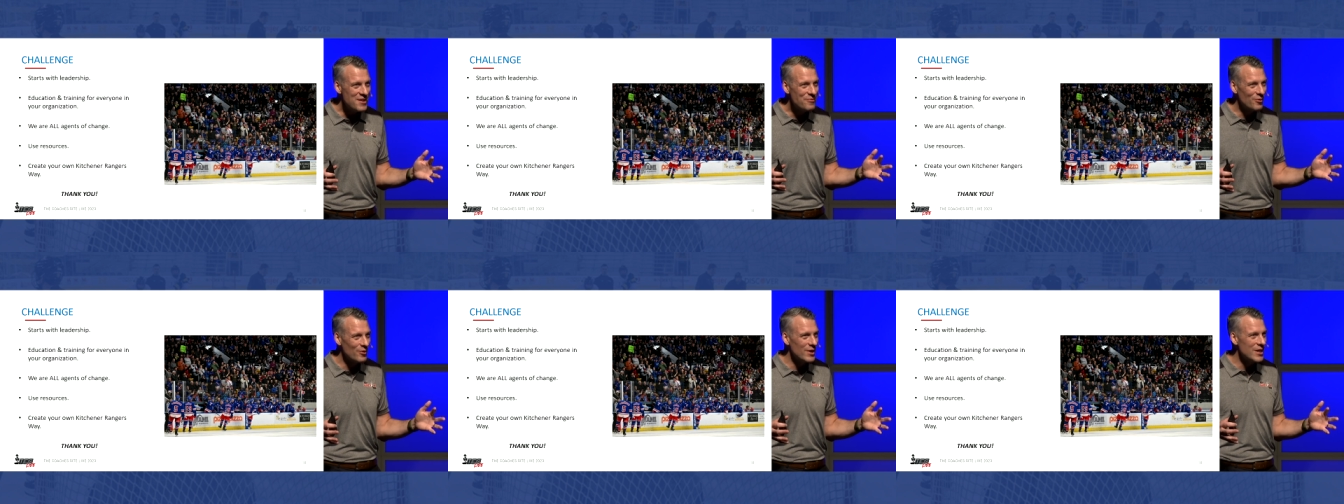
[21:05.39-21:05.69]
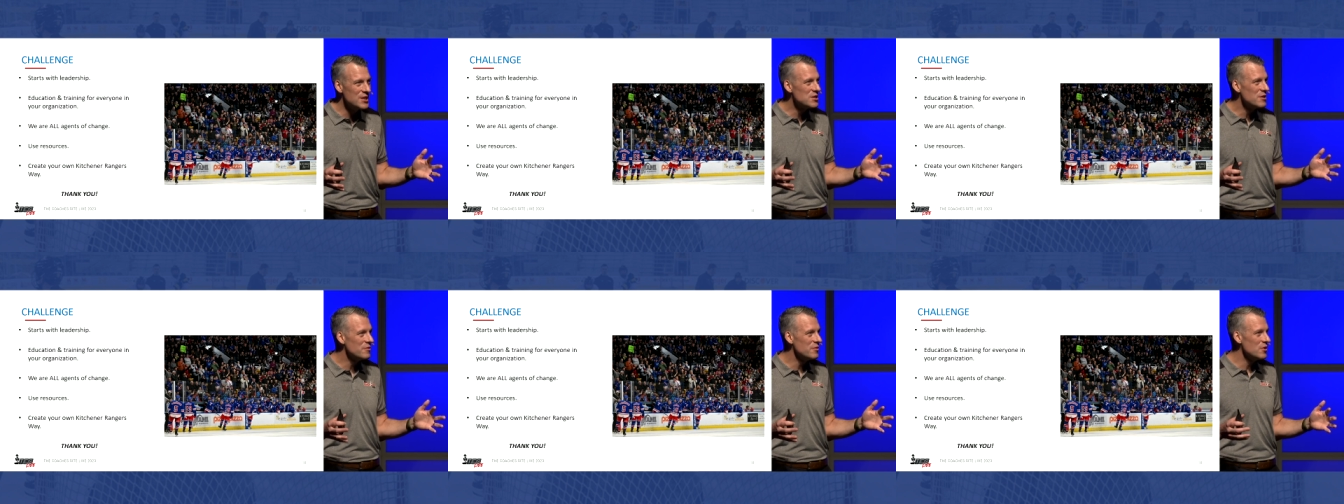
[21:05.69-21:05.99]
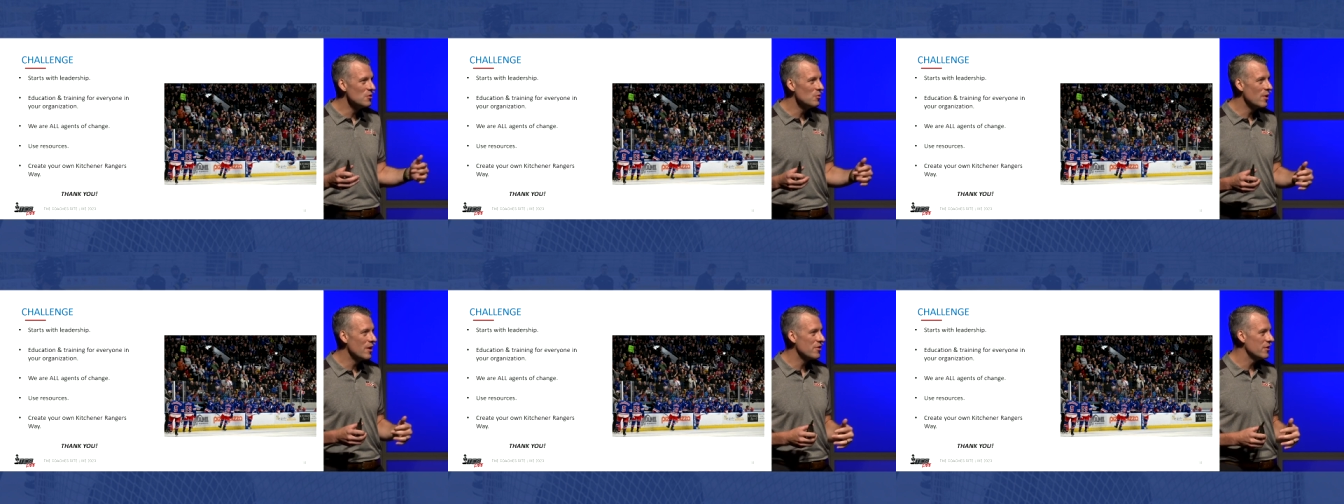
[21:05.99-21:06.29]
be for each
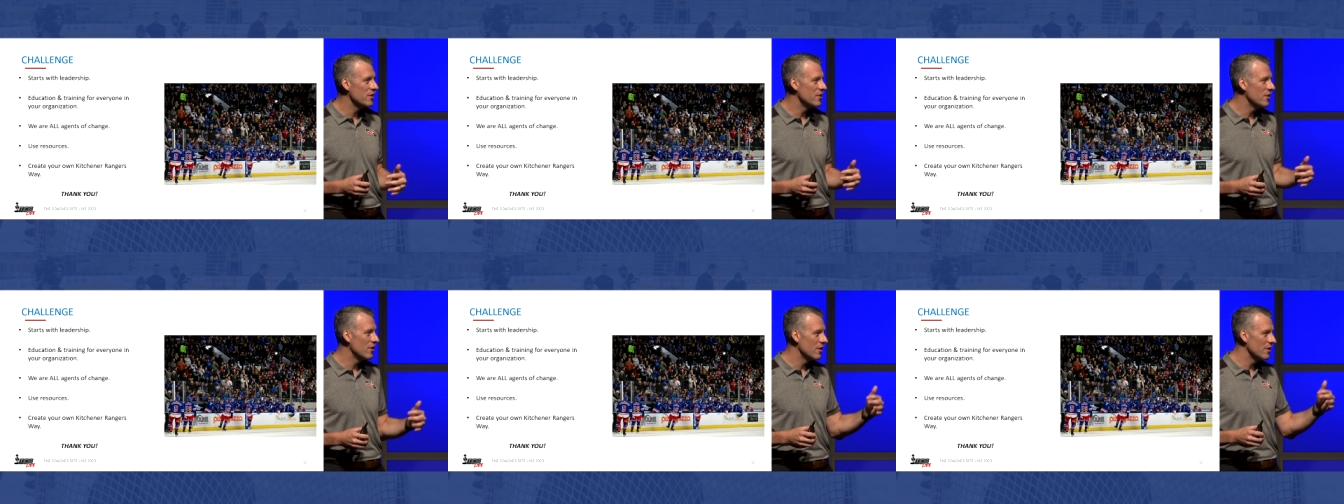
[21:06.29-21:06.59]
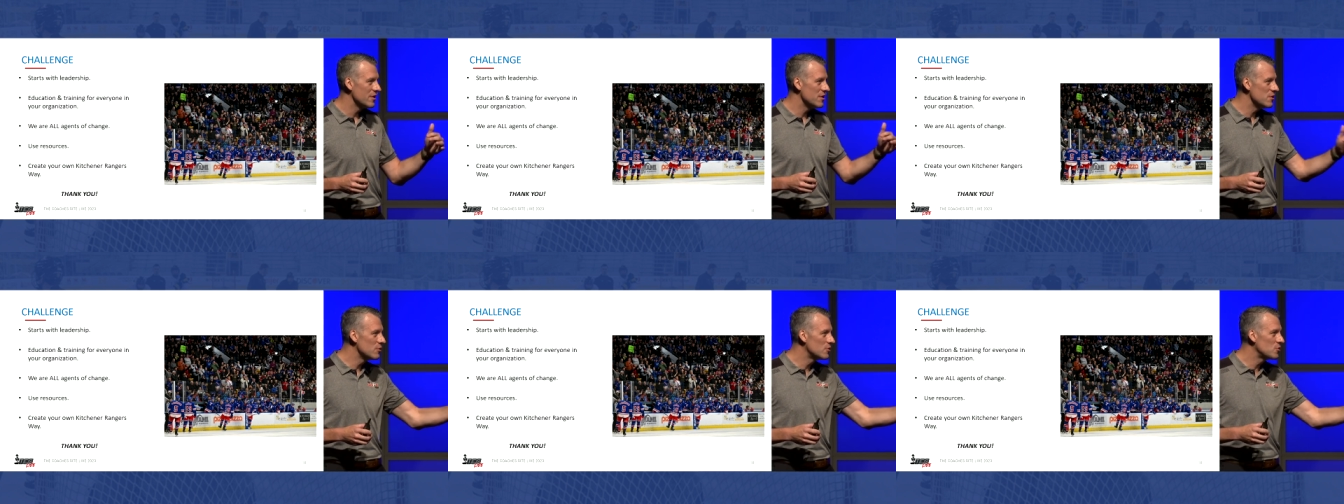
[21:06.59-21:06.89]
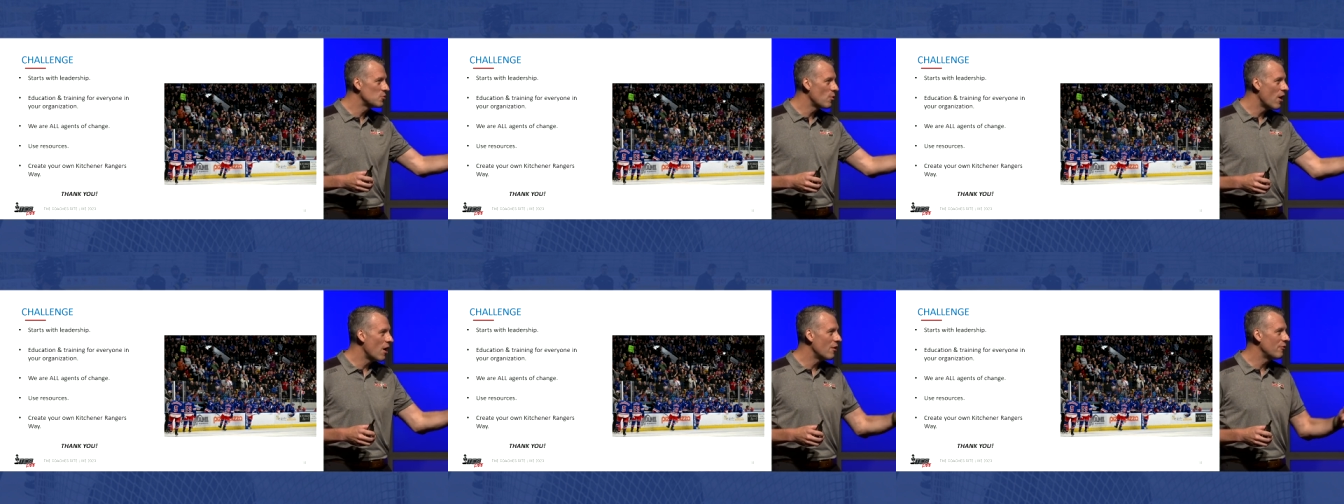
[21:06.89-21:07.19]
of you, whether you're a
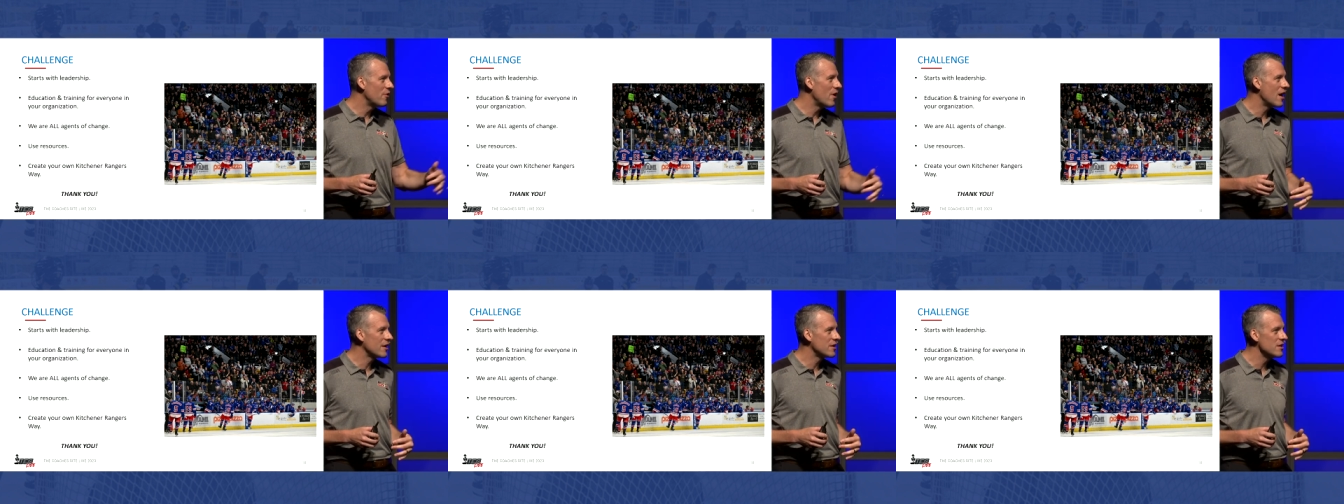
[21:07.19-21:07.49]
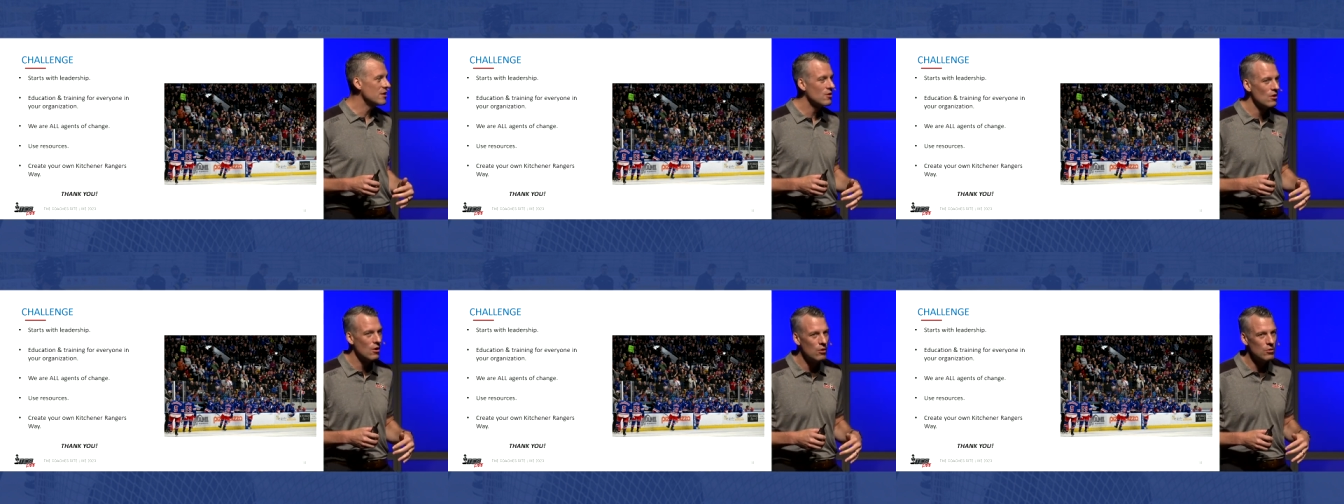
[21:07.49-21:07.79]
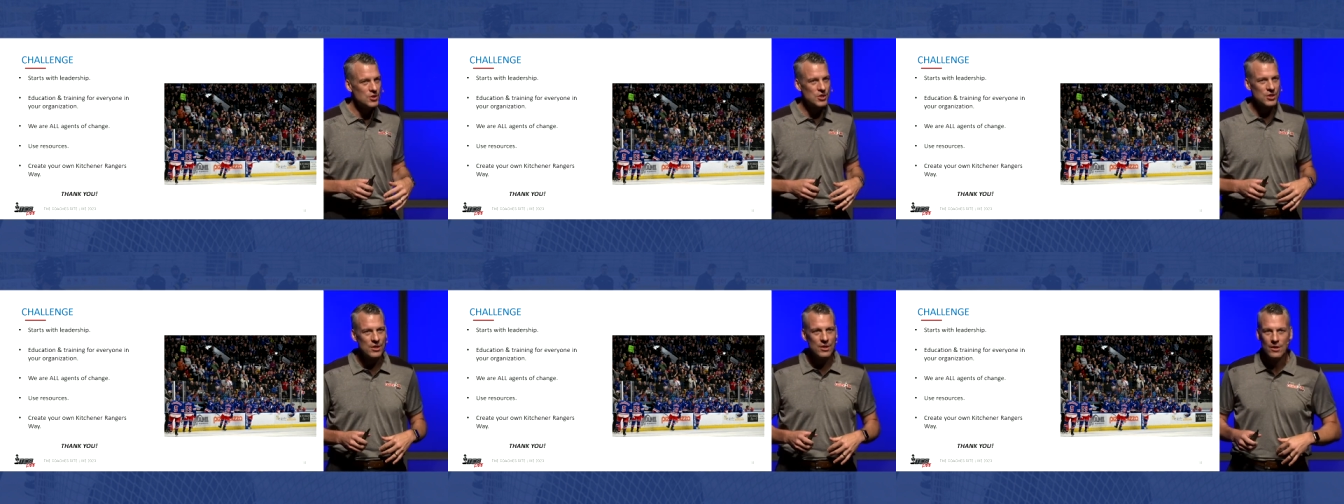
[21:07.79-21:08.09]
U12 hockey
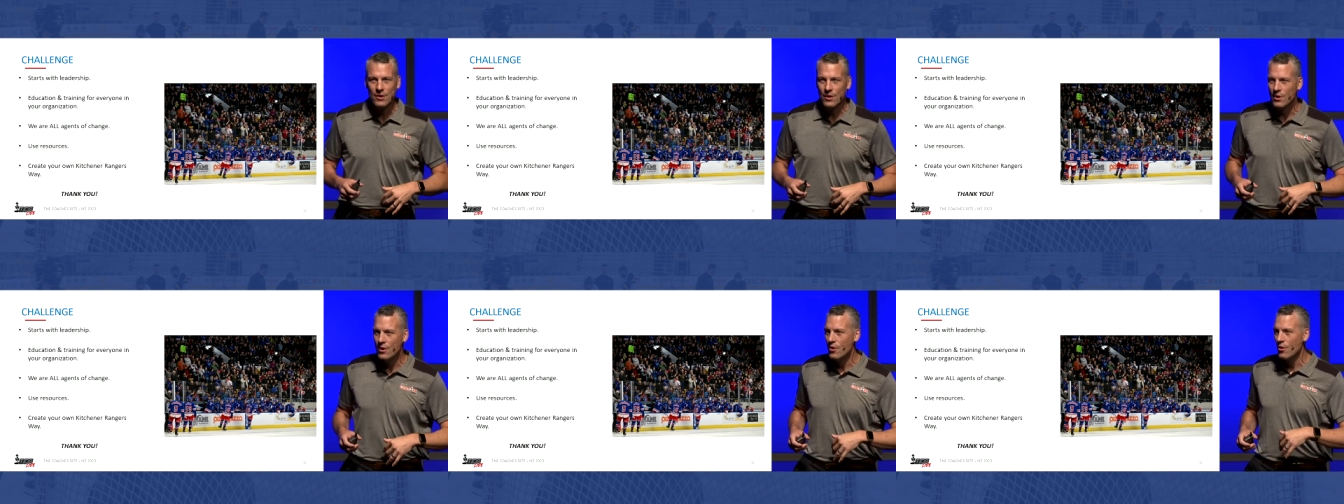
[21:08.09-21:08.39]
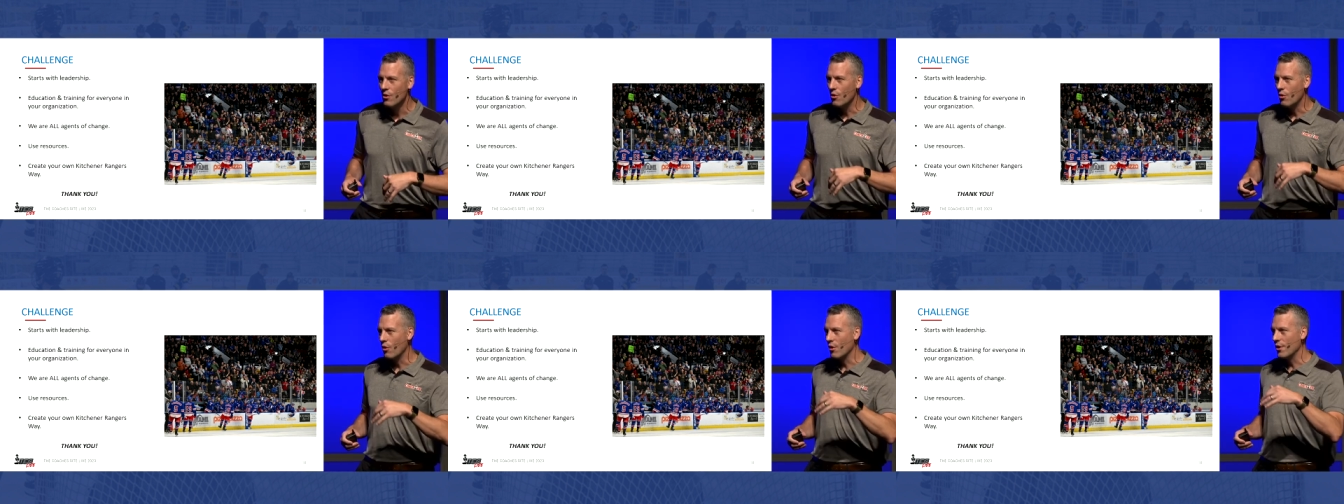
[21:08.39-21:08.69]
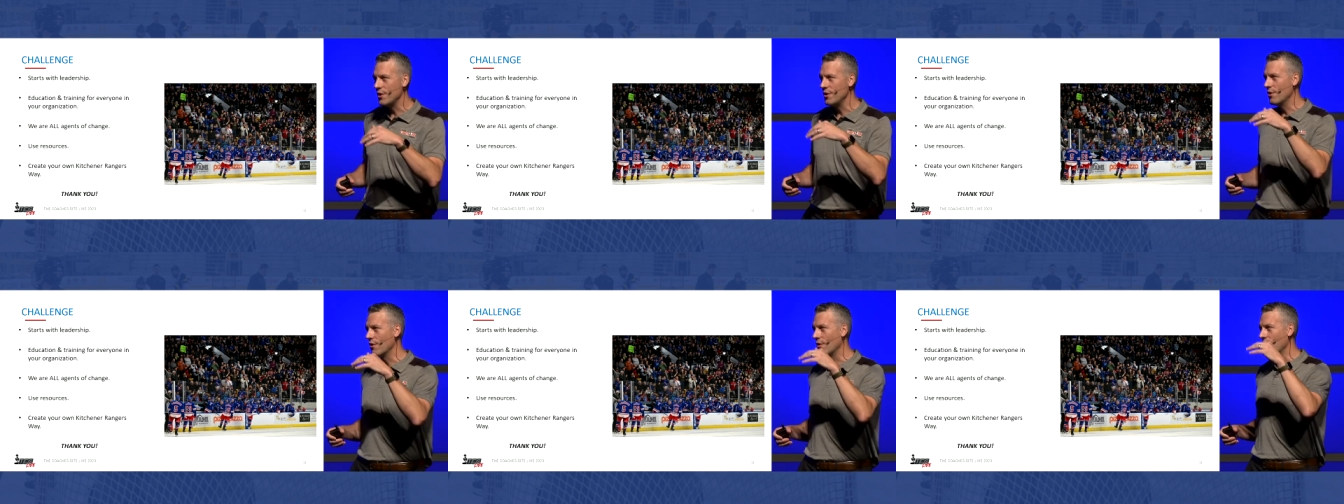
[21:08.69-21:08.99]
coach
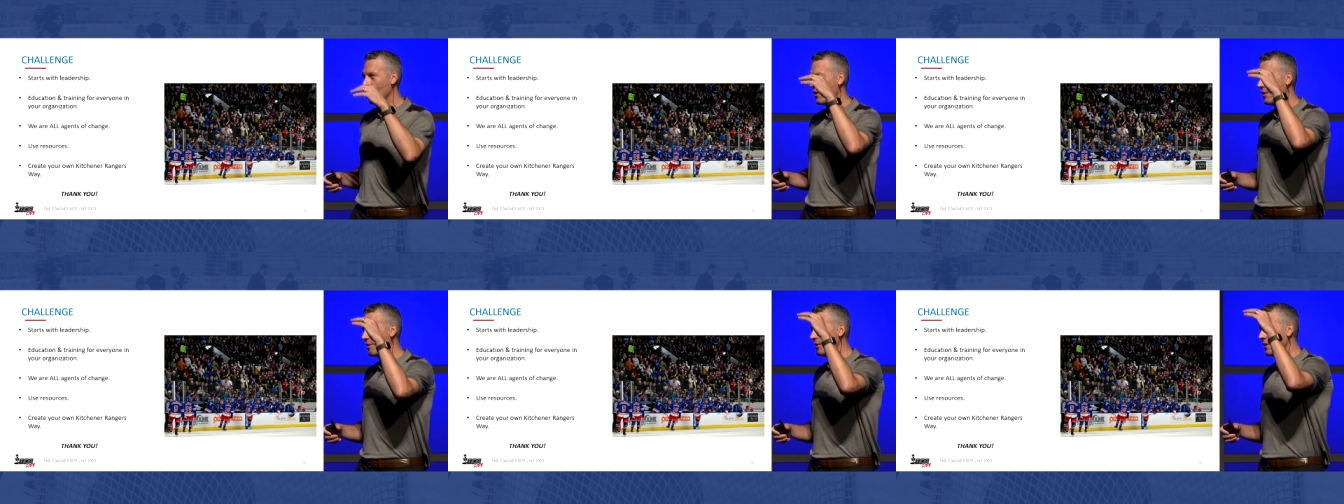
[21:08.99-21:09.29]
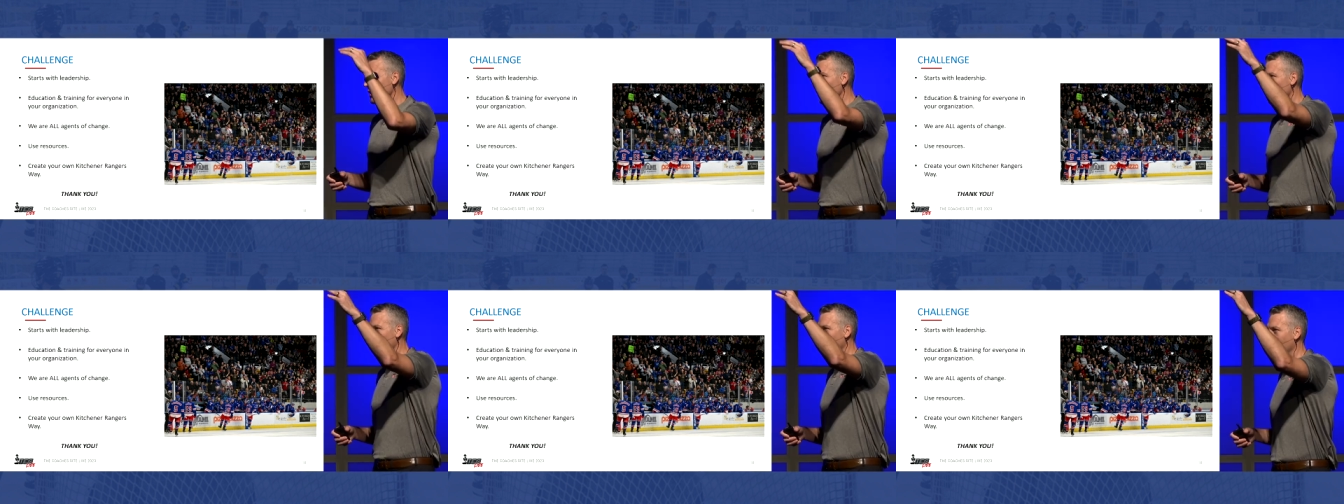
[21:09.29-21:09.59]
or you're